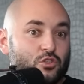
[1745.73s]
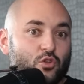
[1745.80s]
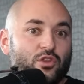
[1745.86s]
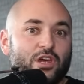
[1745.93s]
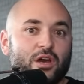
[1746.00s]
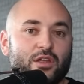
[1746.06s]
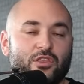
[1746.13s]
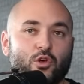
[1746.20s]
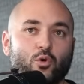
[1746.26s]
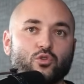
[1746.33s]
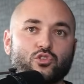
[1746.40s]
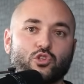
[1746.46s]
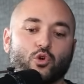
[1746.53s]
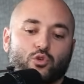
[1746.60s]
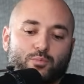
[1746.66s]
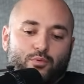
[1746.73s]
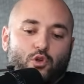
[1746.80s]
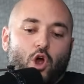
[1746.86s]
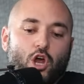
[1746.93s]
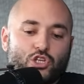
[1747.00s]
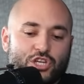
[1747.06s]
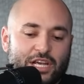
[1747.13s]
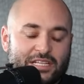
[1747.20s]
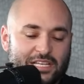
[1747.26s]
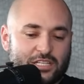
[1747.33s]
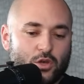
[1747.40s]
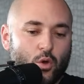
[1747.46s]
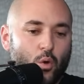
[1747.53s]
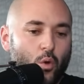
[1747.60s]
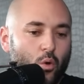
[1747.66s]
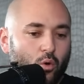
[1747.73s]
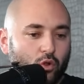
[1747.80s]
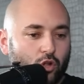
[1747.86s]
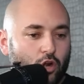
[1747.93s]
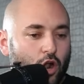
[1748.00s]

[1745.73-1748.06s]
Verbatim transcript: So those projects as a whole